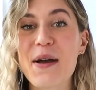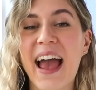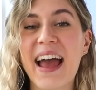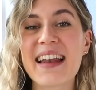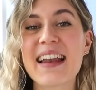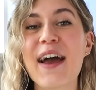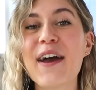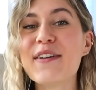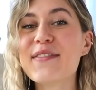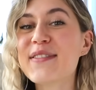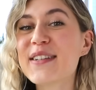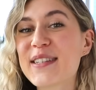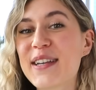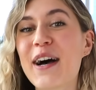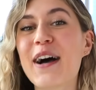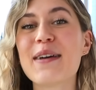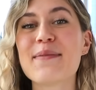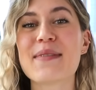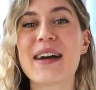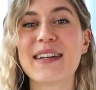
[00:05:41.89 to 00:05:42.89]
And over
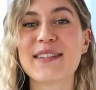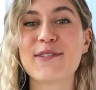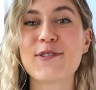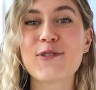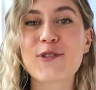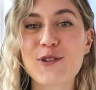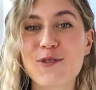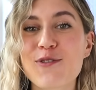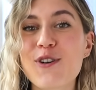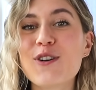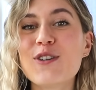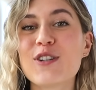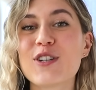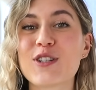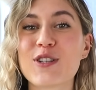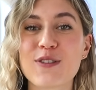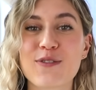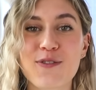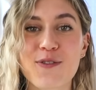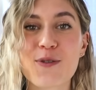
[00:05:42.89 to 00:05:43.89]
time, as your crotch
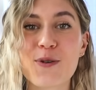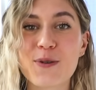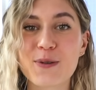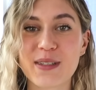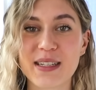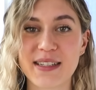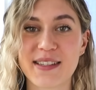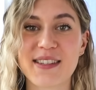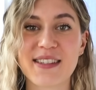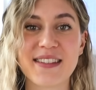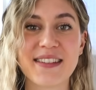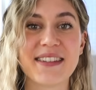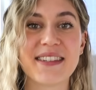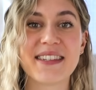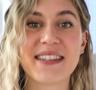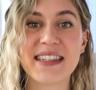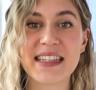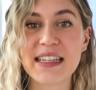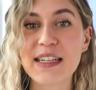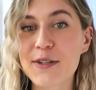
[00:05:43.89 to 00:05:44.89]
to floor distance
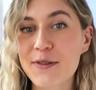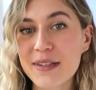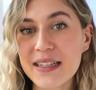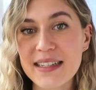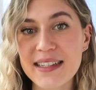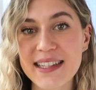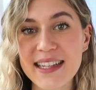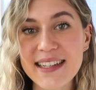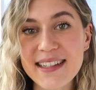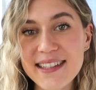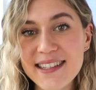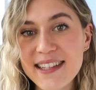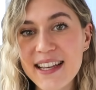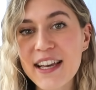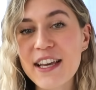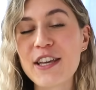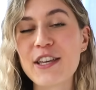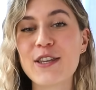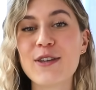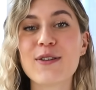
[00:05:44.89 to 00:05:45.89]
decreases,
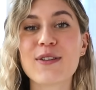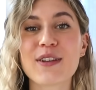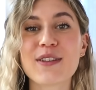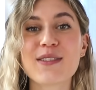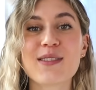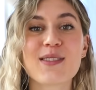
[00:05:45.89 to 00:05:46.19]
you can